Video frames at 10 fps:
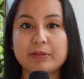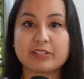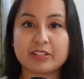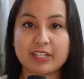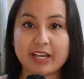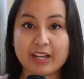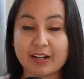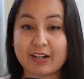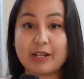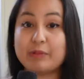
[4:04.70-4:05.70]
into the
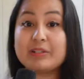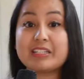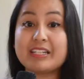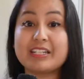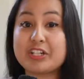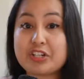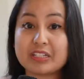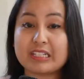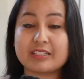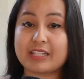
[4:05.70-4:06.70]
air. It was
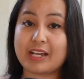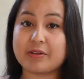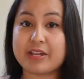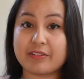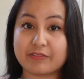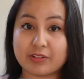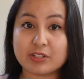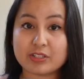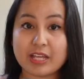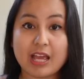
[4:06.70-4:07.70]
initially scary at
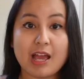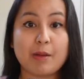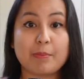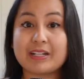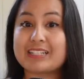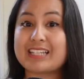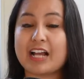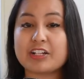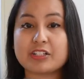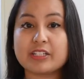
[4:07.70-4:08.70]
first, but it's
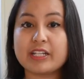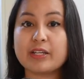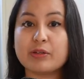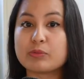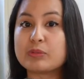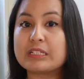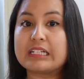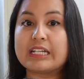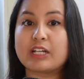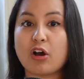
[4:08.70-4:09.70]
actually
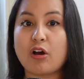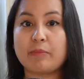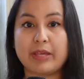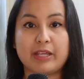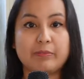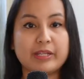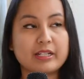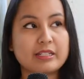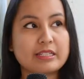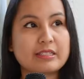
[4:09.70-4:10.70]
really calming
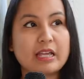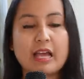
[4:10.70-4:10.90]
because